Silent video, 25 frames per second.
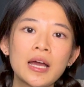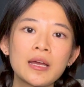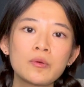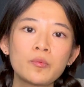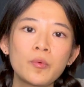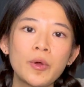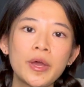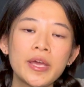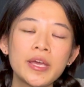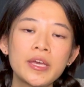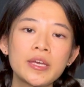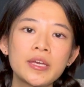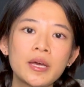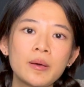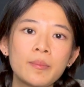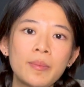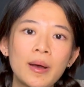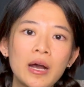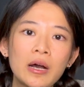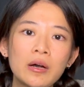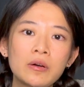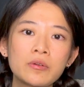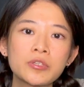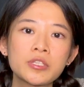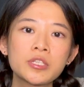weigh
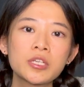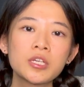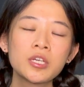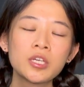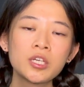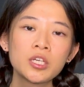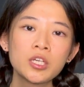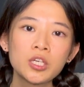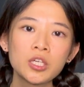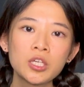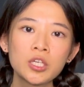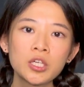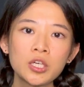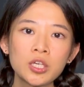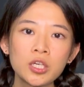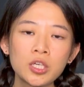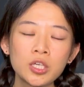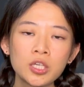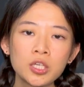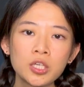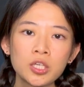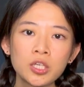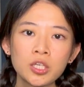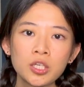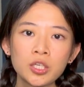about
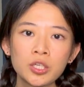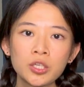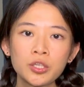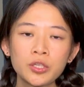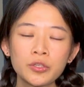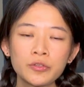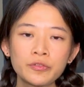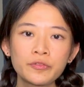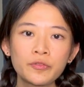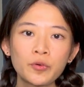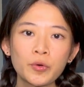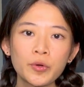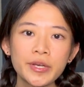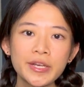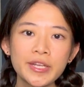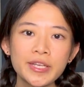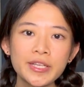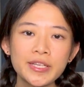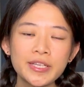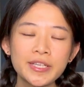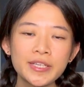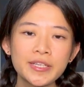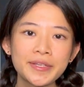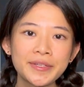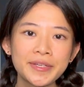
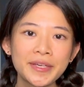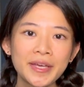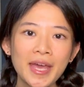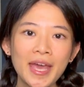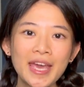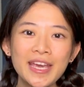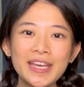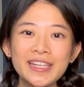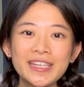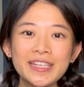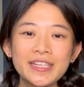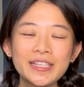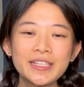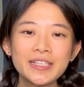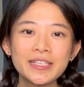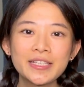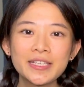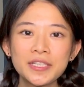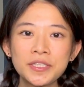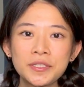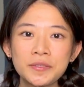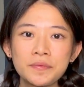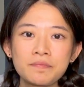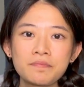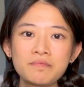48
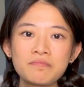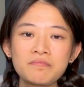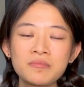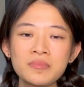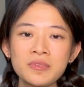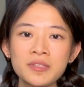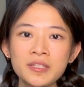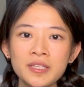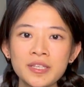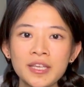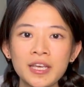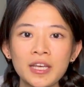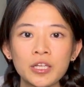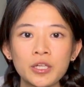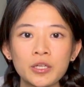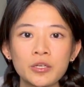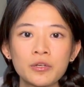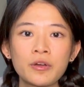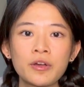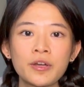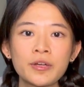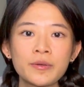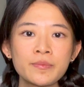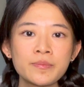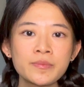
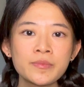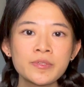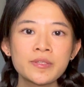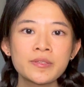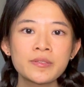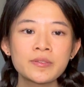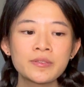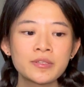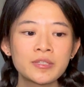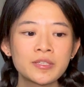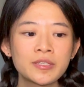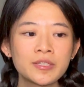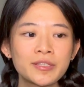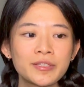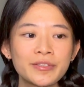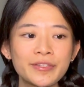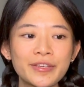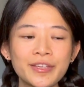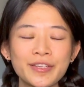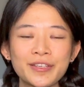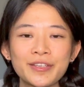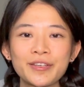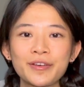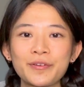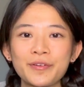kilograms. You
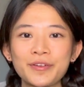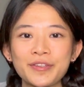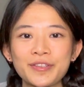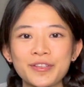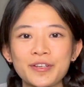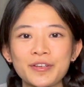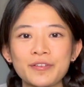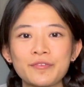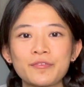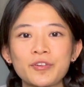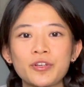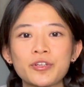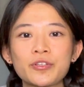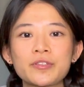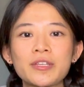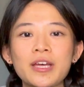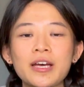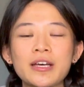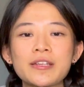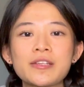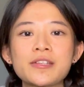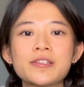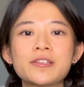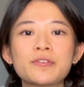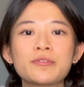can go and convert
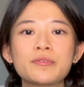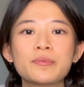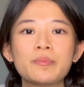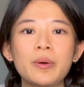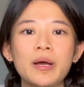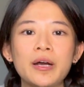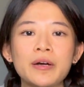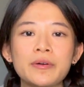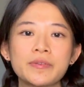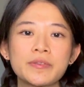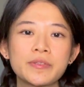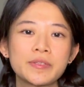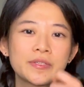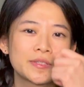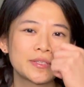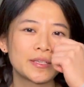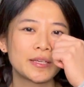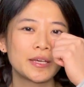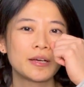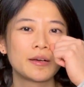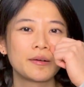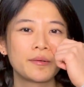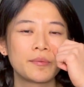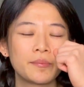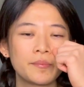that to pounds,
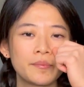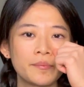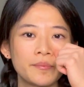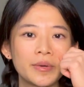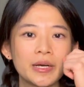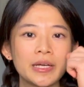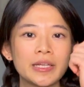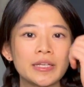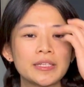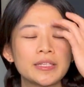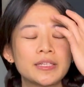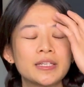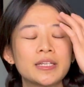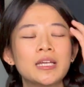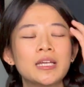but